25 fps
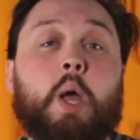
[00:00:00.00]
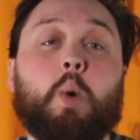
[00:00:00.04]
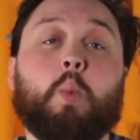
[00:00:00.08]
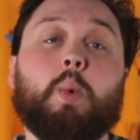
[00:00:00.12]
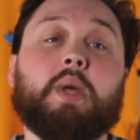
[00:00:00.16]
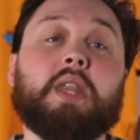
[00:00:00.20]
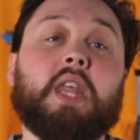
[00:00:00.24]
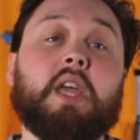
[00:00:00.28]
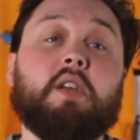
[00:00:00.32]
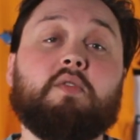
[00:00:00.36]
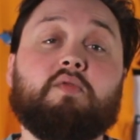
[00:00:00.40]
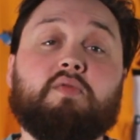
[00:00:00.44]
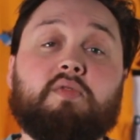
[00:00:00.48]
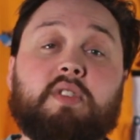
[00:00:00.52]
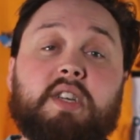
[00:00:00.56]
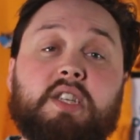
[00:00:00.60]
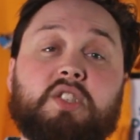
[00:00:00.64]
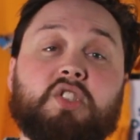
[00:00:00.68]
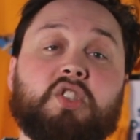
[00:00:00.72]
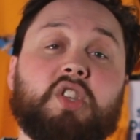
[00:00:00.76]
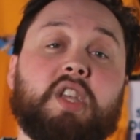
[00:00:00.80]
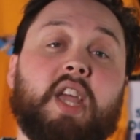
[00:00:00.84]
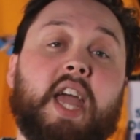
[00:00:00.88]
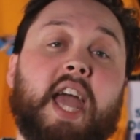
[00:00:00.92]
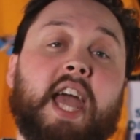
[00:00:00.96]
When they
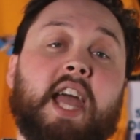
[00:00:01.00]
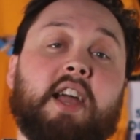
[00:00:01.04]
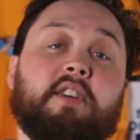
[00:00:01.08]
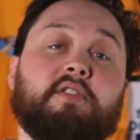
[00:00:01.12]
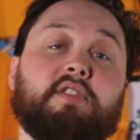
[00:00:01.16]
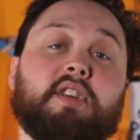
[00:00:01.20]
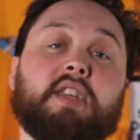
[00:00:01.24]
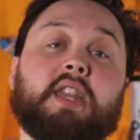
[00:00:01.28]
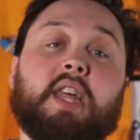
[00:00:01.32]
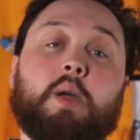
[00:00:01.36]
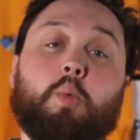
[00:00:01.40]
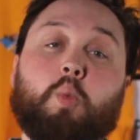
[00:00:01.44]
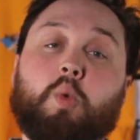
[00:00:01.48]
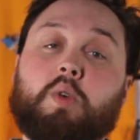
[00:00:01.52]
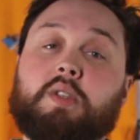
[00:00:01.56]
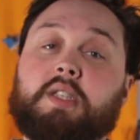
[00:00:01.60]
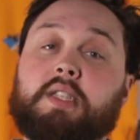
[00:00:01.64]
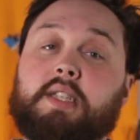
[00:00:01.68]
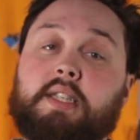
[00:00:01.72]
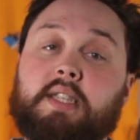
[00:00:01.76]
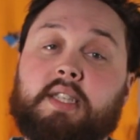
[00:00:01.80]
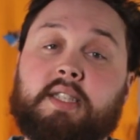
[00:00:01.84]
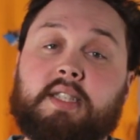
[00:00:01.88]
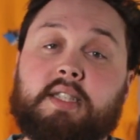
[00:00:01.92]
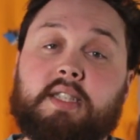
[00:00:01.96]
reached the area they
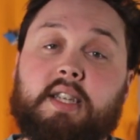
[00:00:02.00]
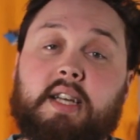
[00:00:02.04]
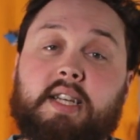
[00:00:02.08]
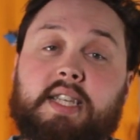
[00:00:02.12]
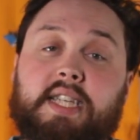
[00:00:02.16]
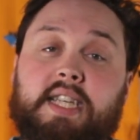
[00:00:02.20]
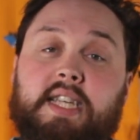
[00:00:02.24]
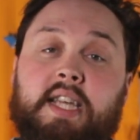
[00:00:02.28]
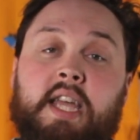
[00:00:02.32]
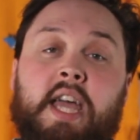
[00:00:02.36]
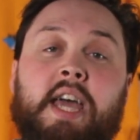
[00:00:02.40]
wanted to study,